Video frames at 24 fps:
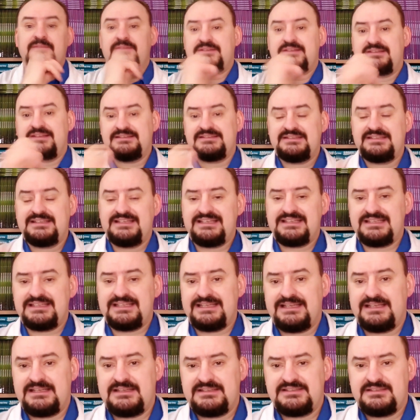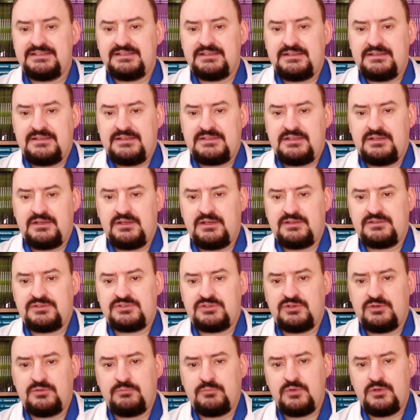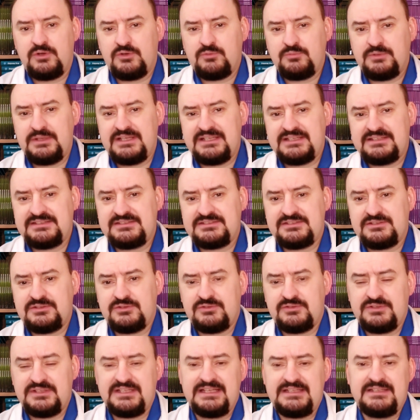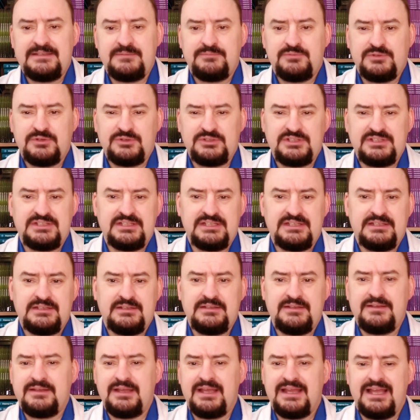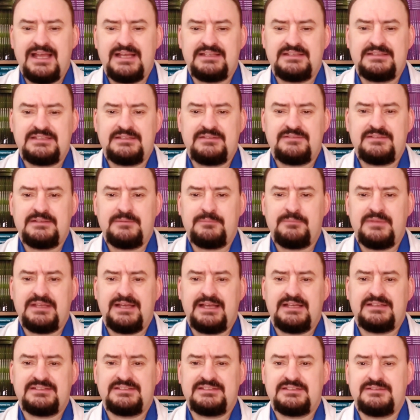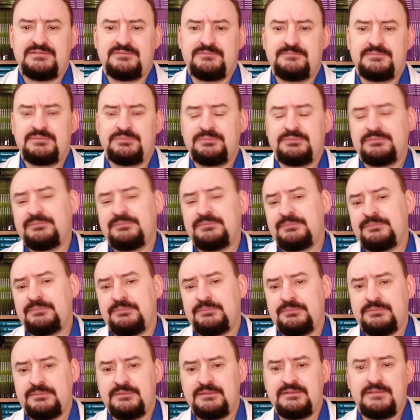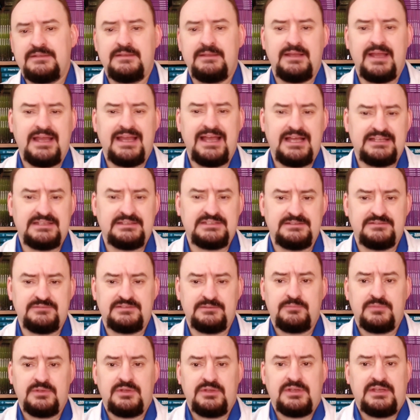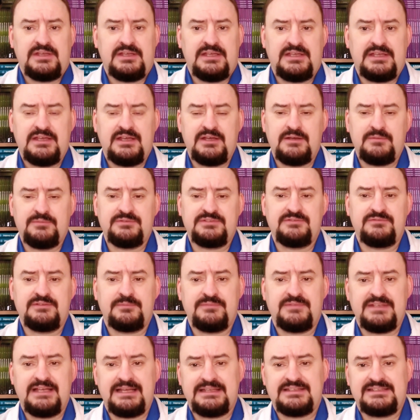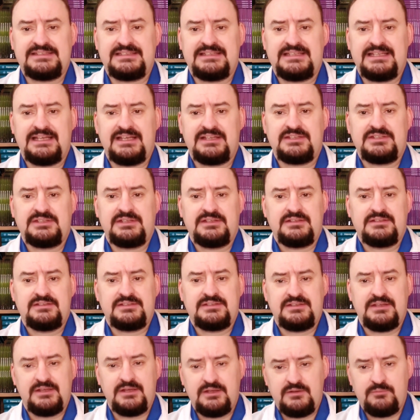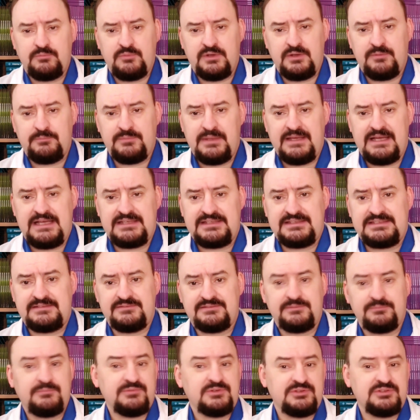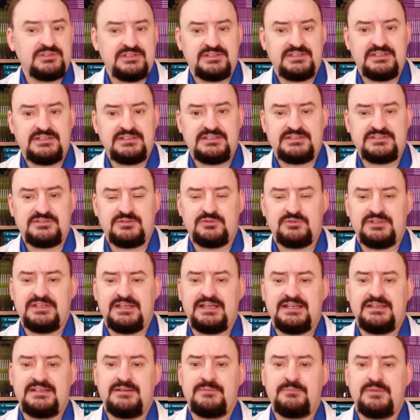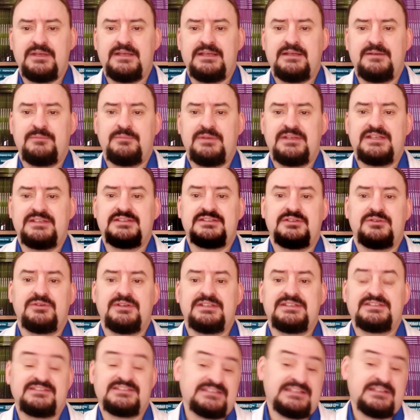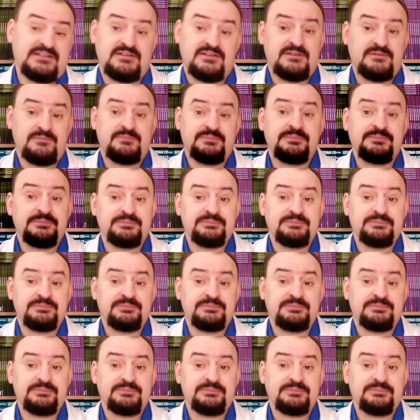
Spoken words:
The thing is, there are two more ways to create immunity, active and passive. Active immunity comes from vaccinations, while passive immunity is created by administering serum.